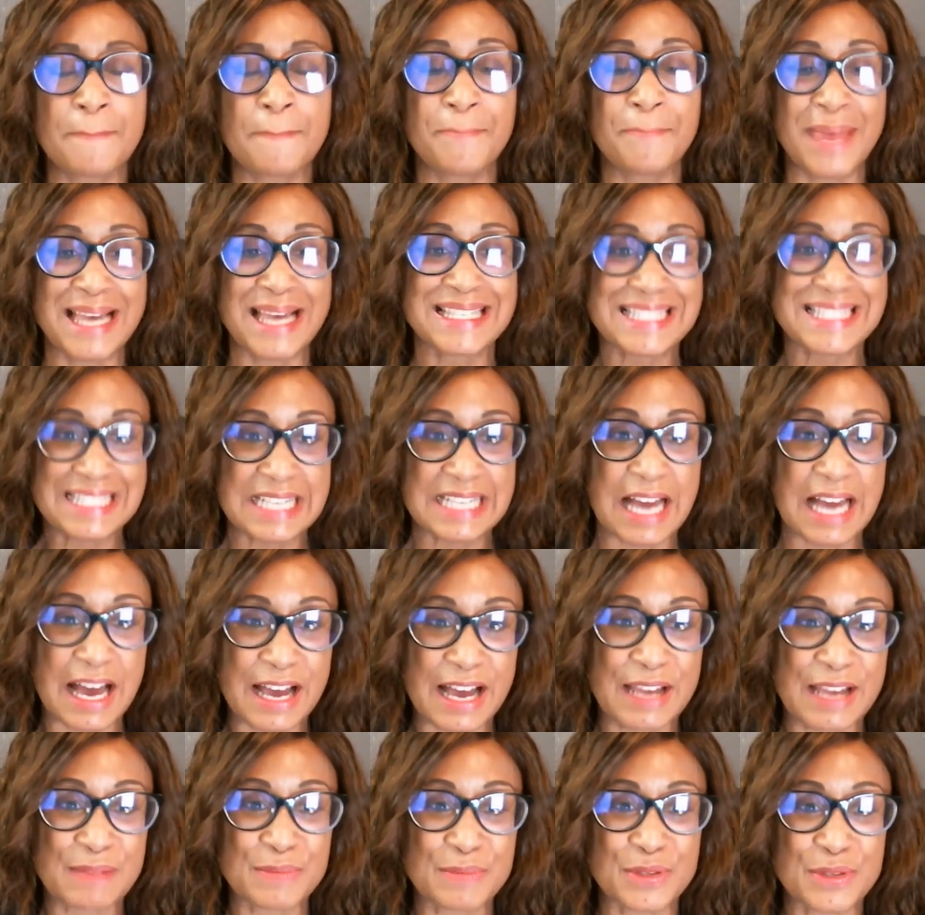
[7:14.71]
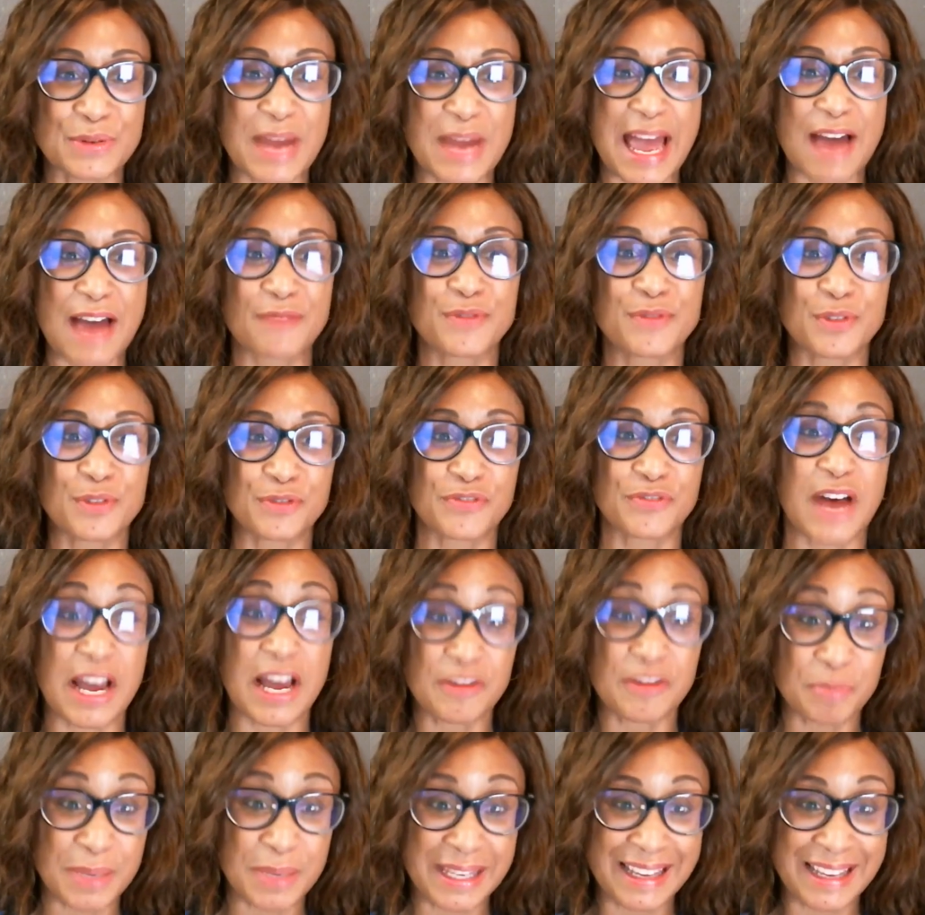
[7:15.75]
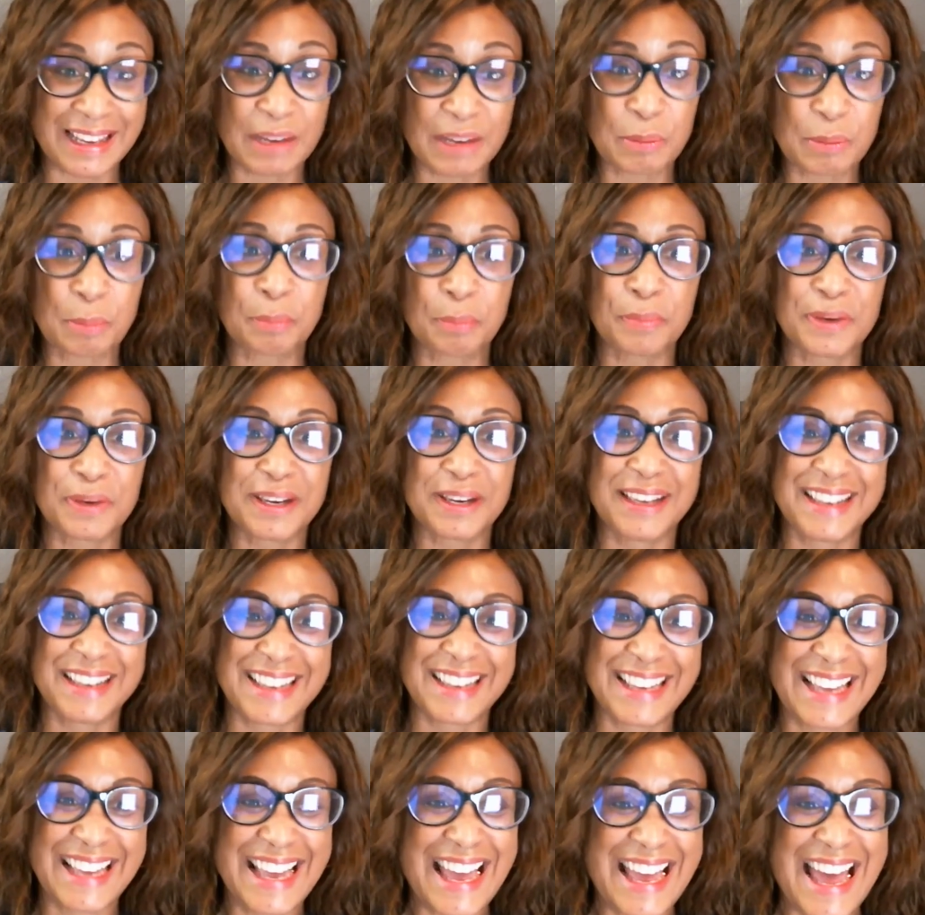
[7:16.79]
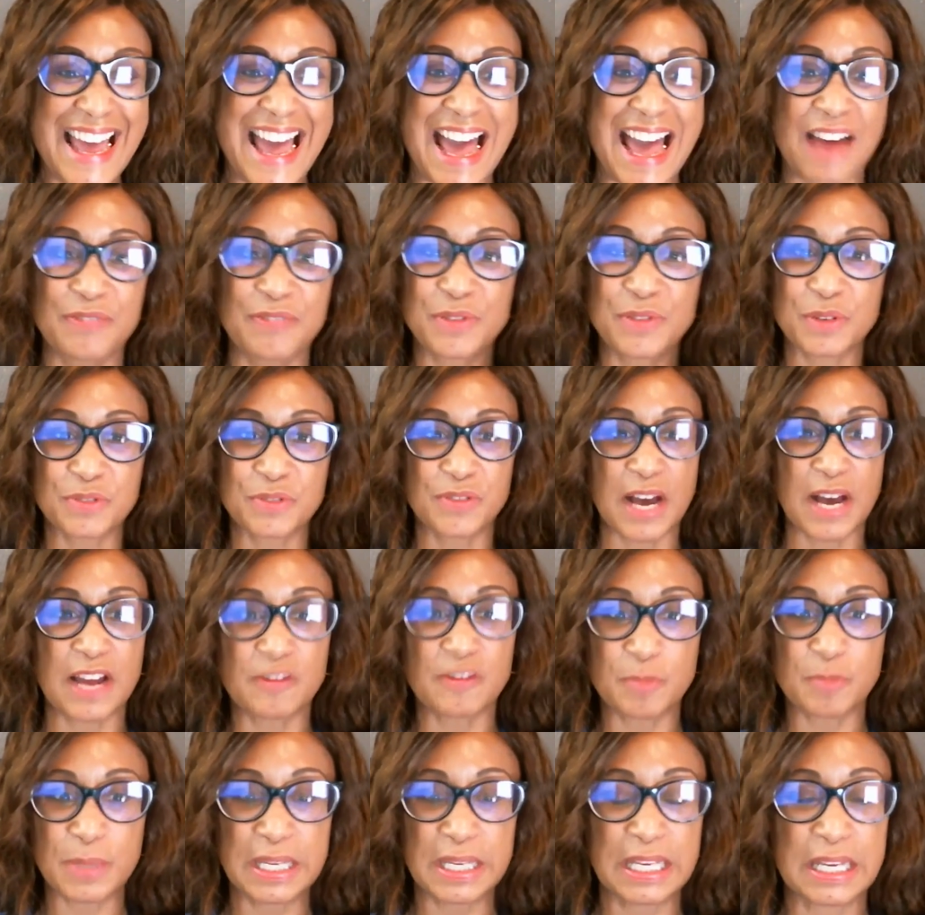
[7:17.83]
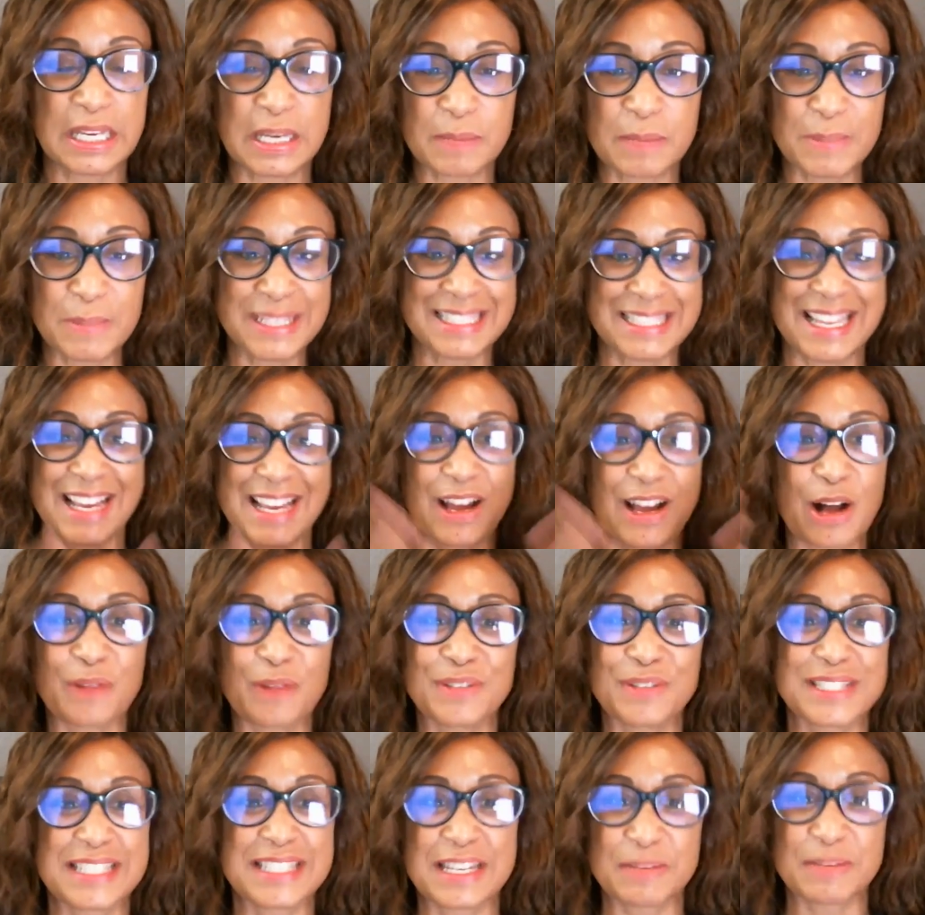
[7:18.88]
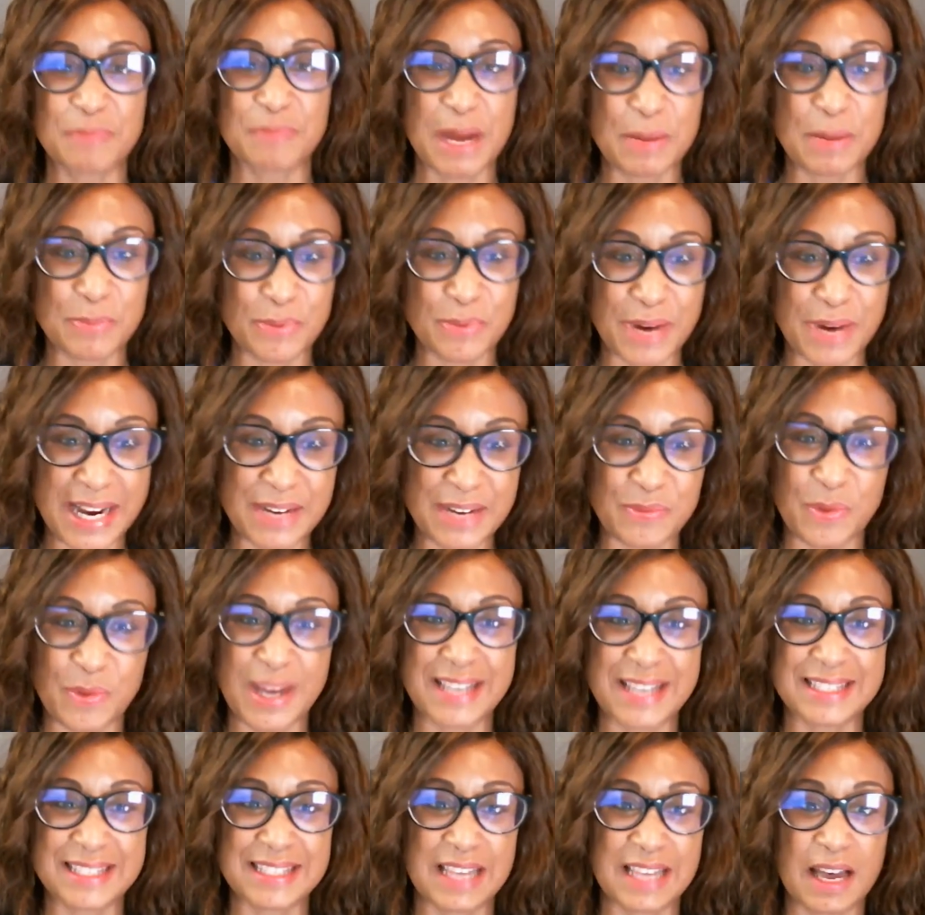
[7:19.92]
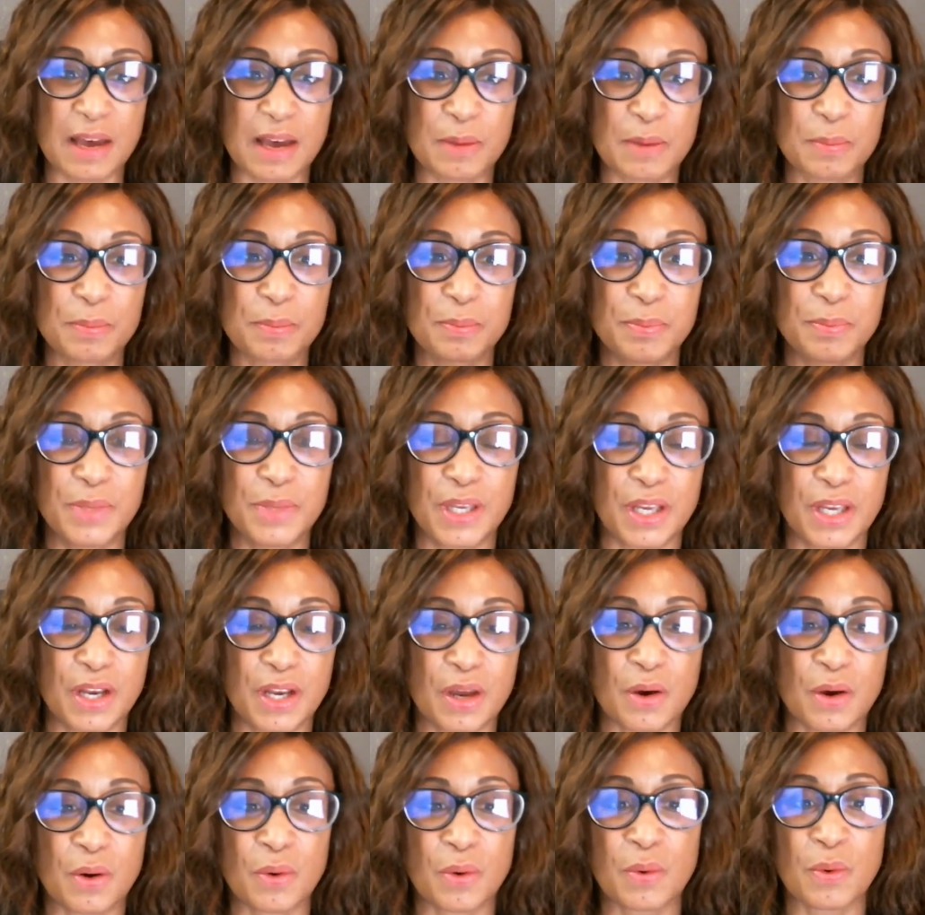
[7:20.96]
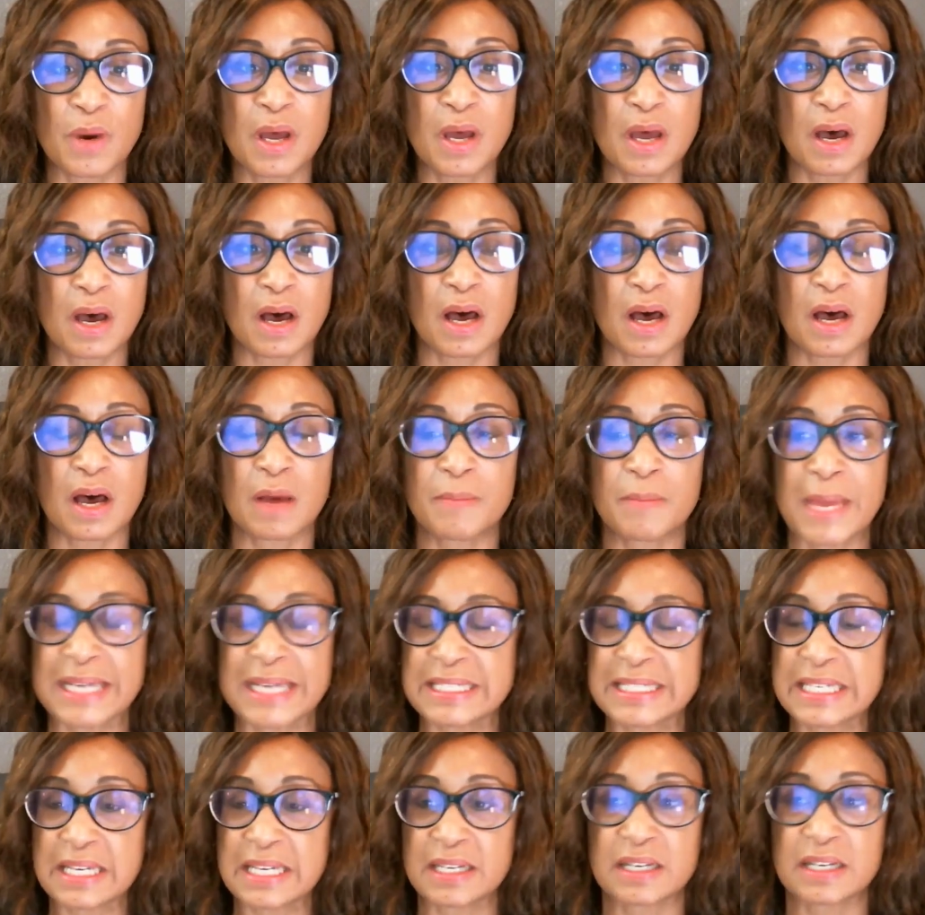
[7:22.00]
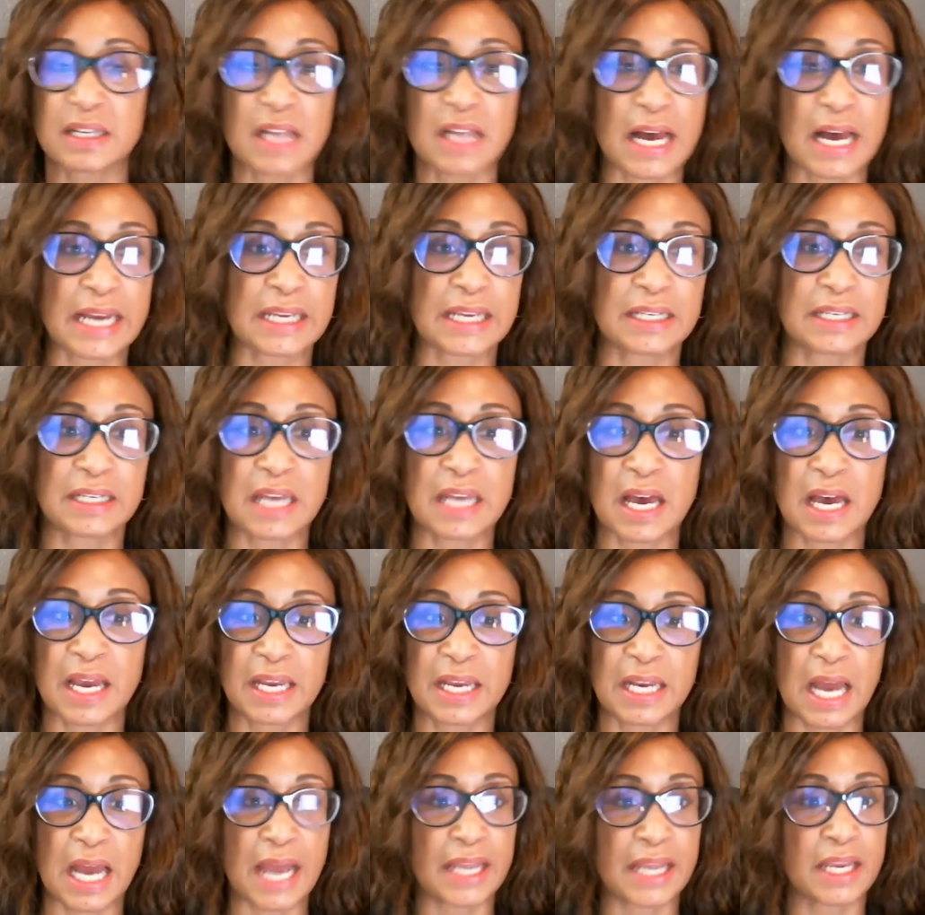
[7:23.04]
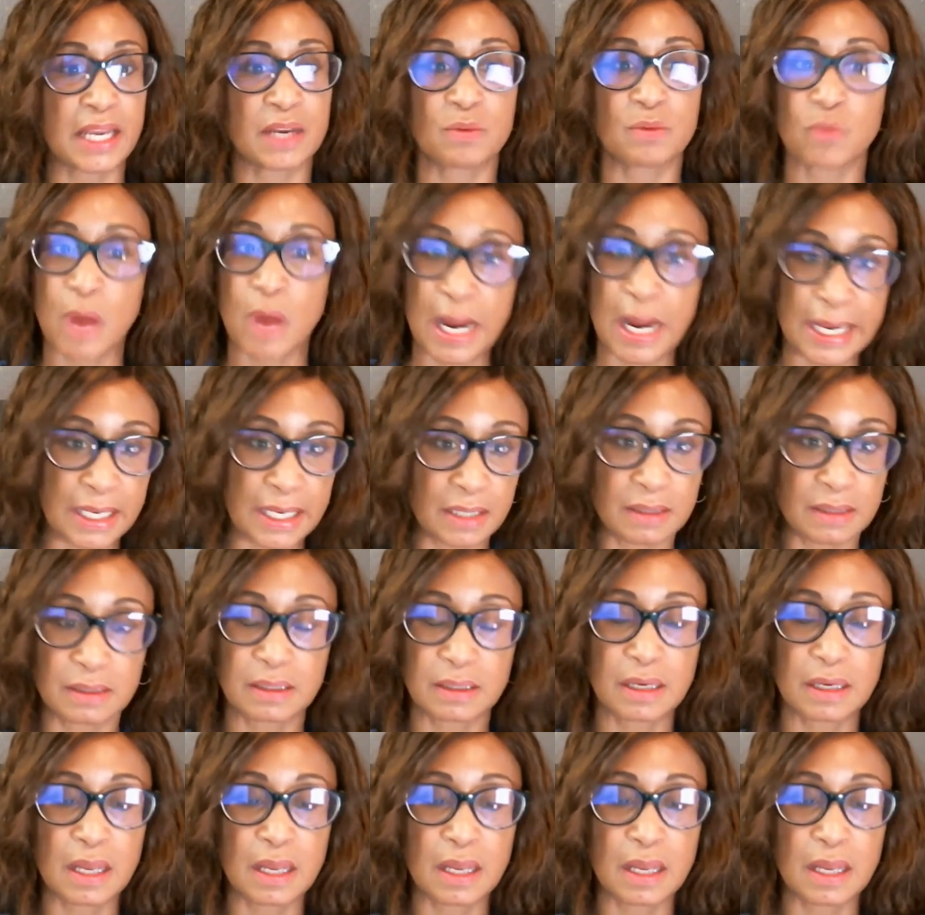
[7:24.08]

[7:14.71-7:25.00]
best times are after 5 p.m. After 5 p.m., it's like all of a sudden my brain wakes up. At 10 o'clock at night, I can write.